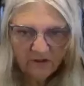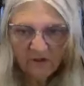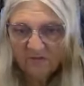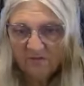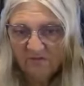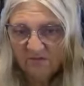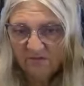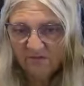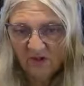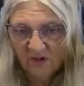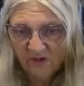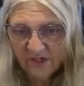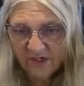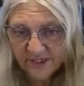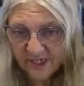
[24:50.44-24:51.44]

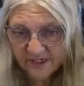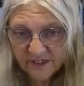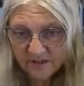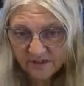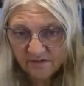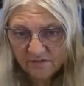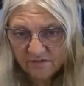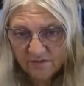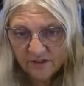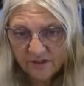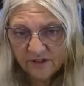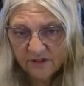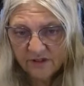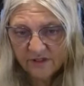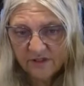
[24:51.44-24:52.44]
Not excessive, but
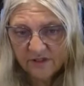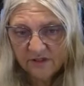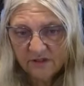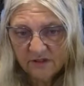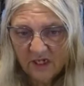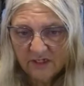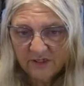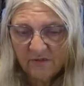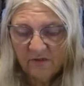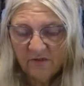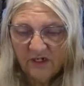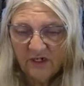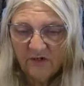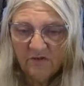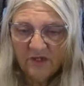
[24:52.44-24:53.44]
just a glass of
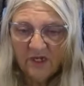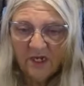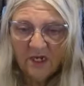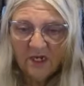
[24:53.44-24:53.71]
wine here and there.